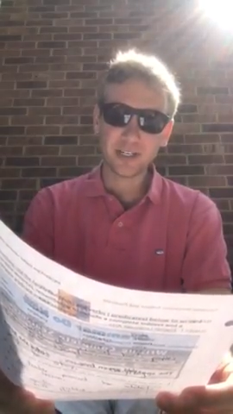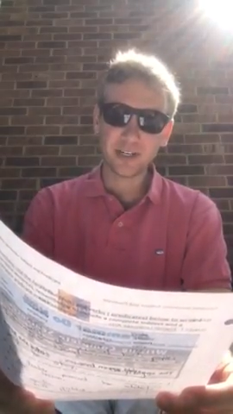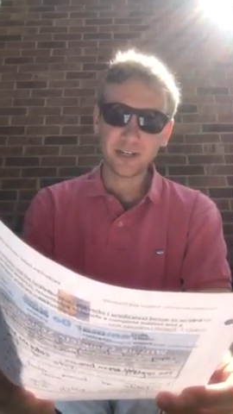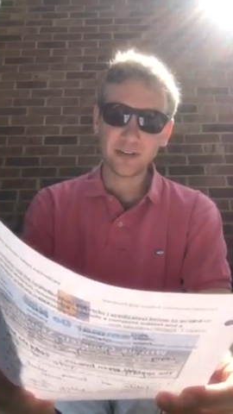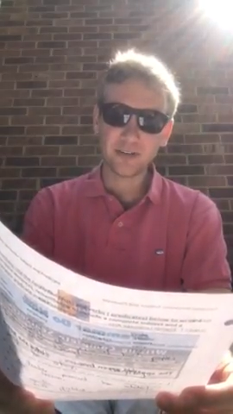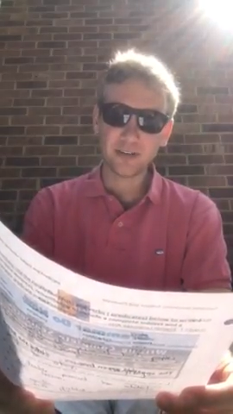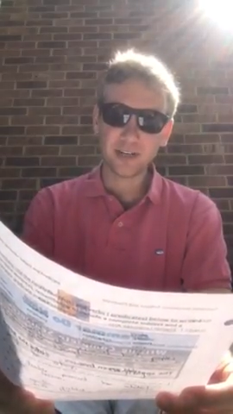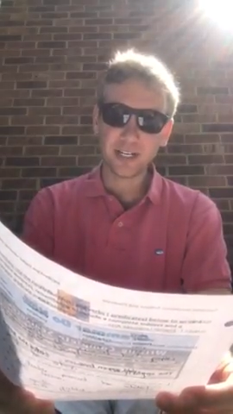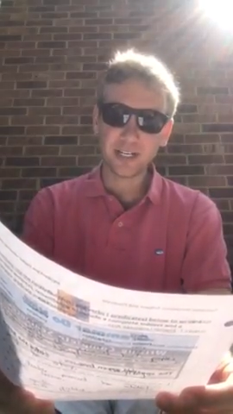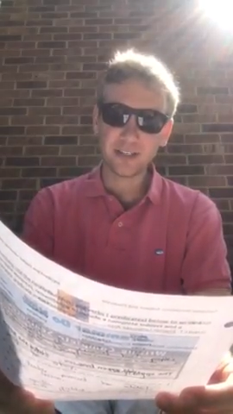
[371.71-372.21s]
and
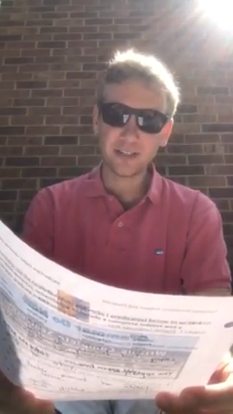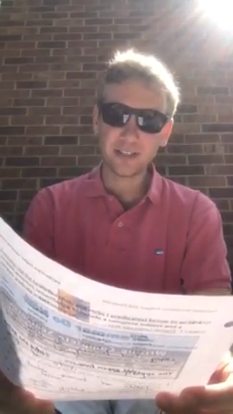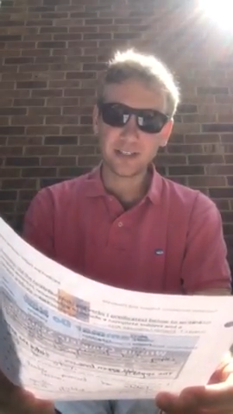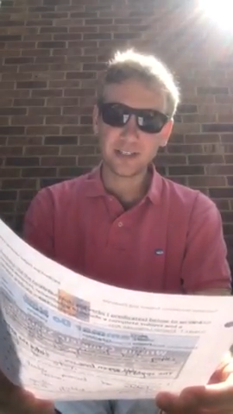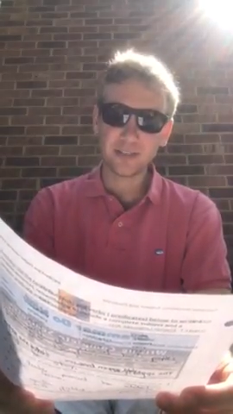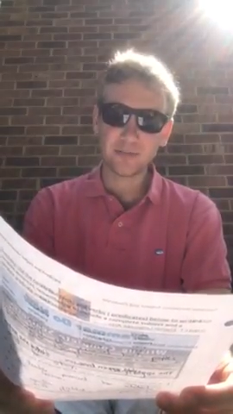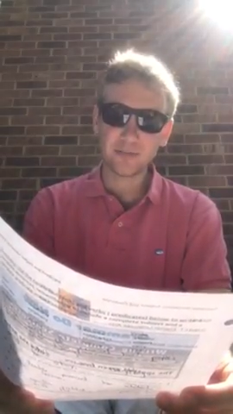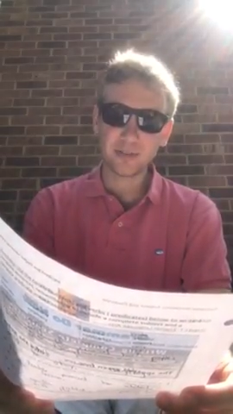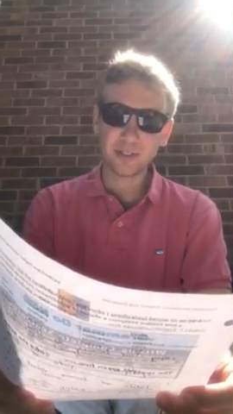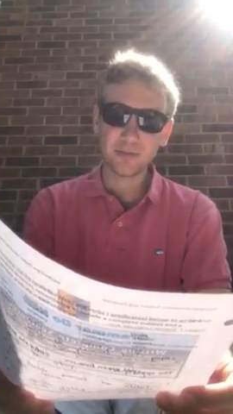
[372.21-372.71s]
underline
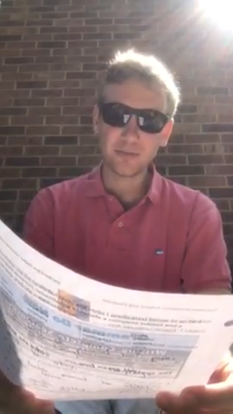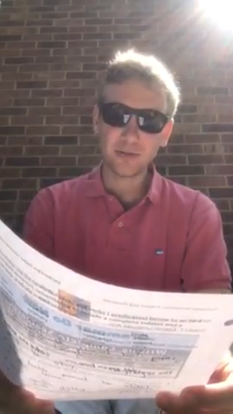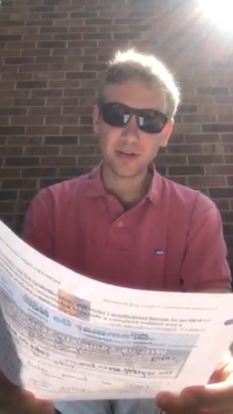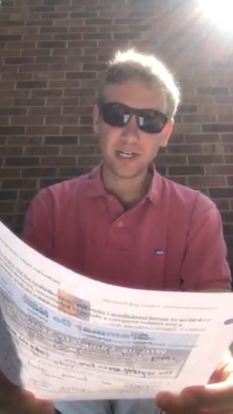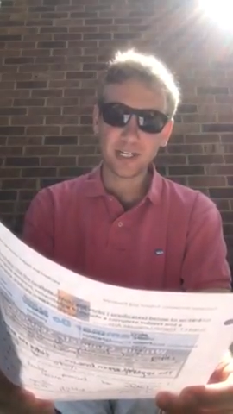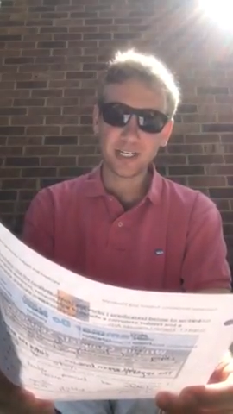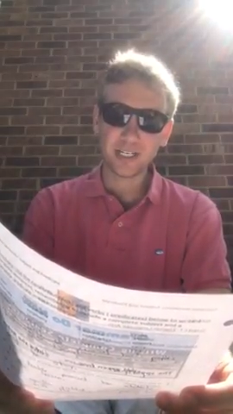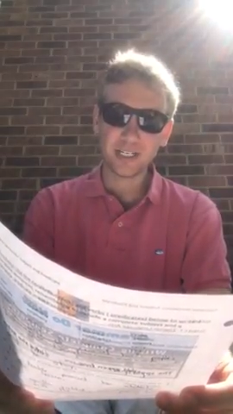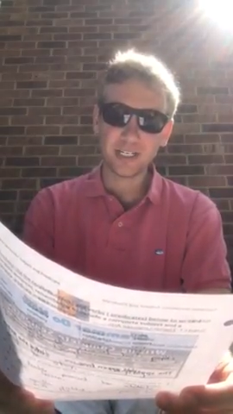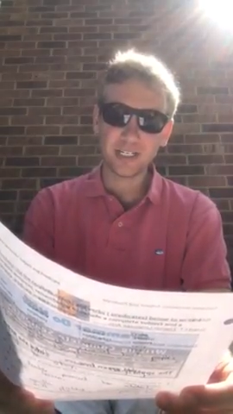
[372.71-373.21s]
the complete
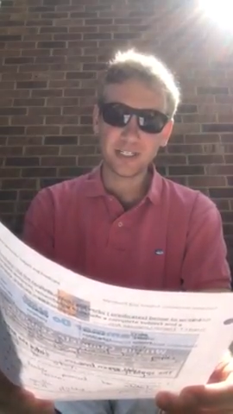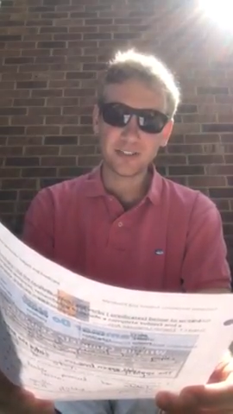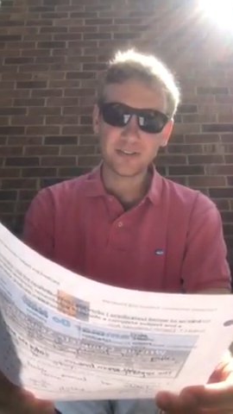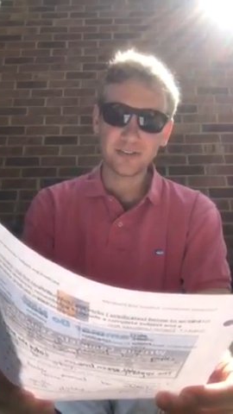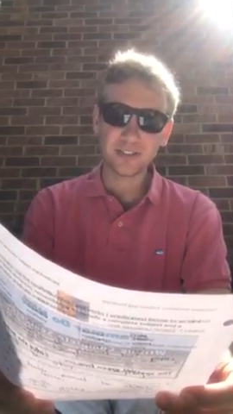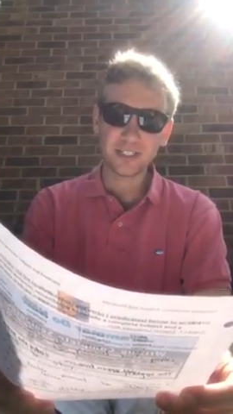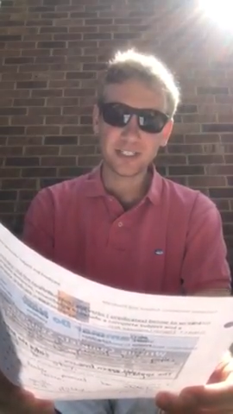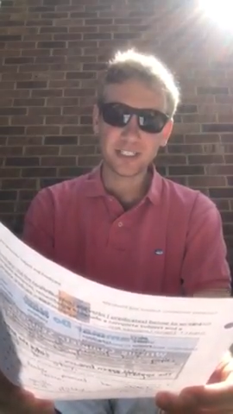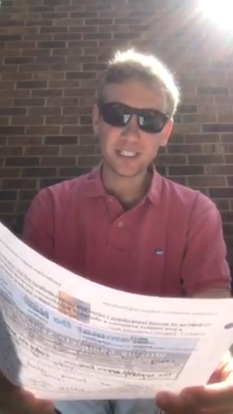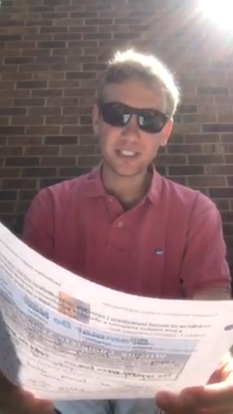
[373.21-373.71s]
predicate in each
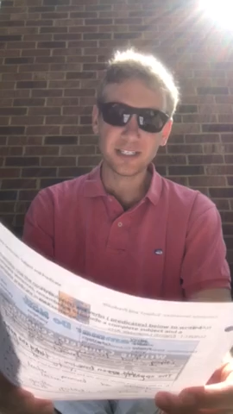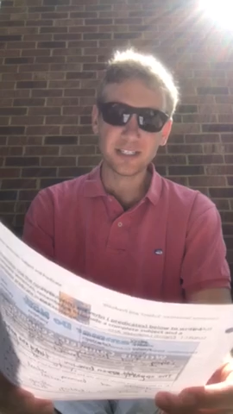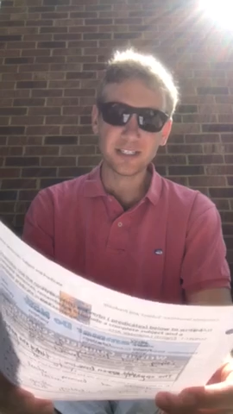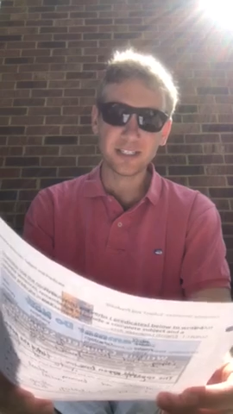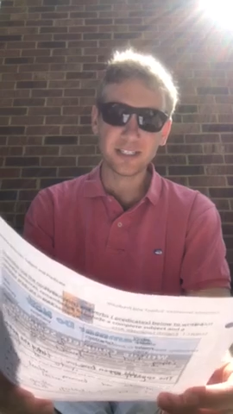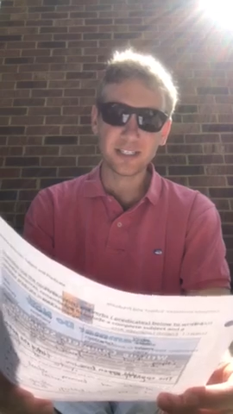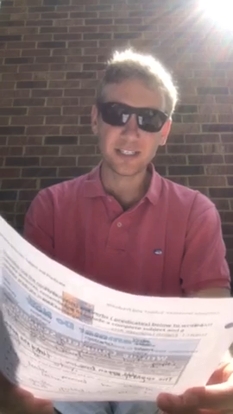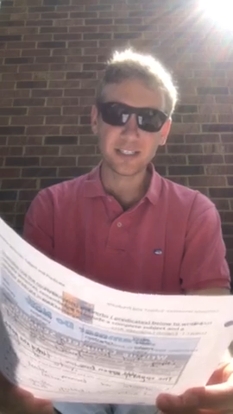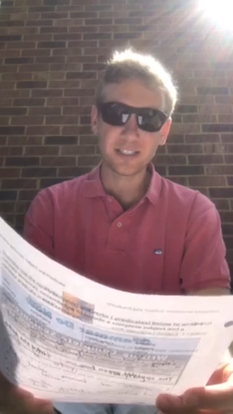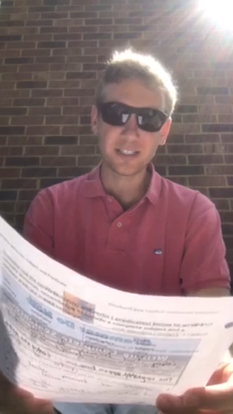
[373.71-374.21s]
of these
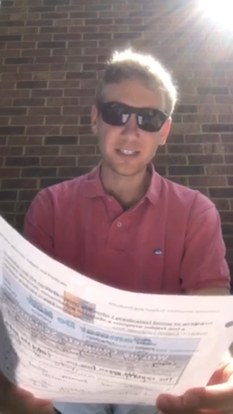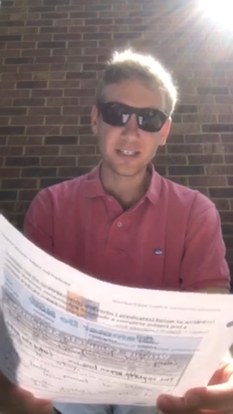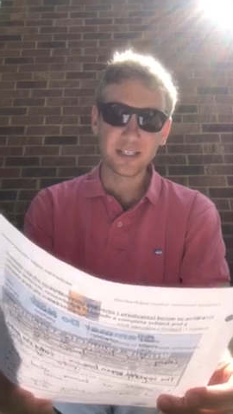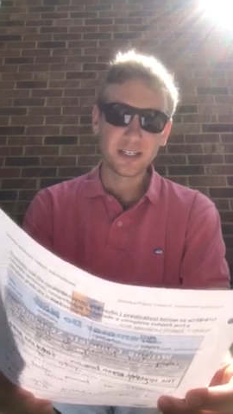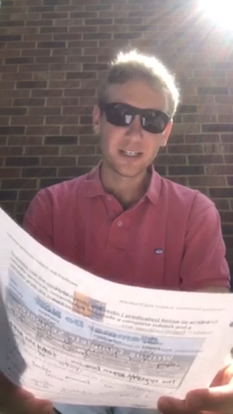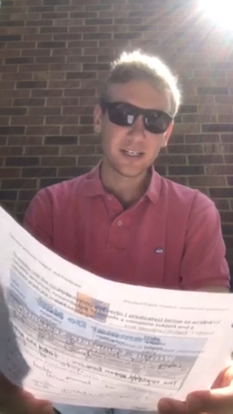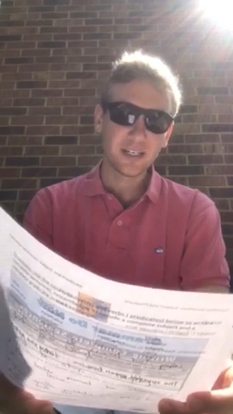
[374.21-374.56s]
sentences.